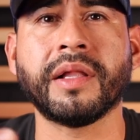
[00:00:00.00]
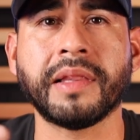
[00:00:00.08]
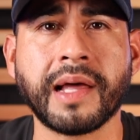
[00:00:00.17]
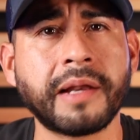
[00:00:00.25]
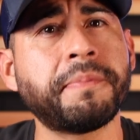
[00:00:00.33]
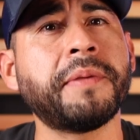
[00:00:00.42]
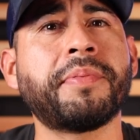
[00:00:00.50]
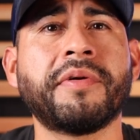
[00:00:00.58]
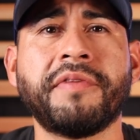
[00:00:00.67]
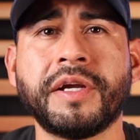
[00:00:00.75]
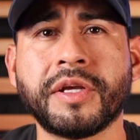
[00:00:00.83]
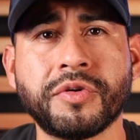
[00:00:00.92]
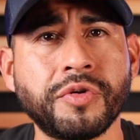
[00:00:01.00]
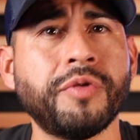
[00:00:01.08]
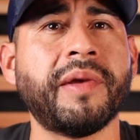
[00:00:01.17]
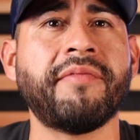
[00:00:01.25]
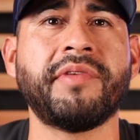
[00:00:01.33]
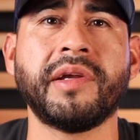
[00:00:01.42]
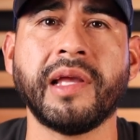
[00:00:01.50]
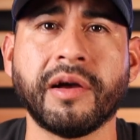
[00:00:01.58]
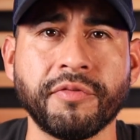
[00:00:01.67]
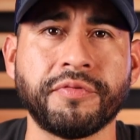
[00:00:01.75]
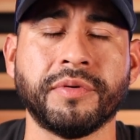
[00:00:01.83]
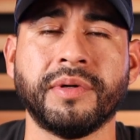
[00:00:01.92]
a lot of people are very cool, man, very
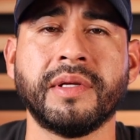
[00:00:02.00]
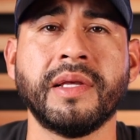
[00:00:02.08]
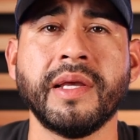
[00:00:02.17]
helpful.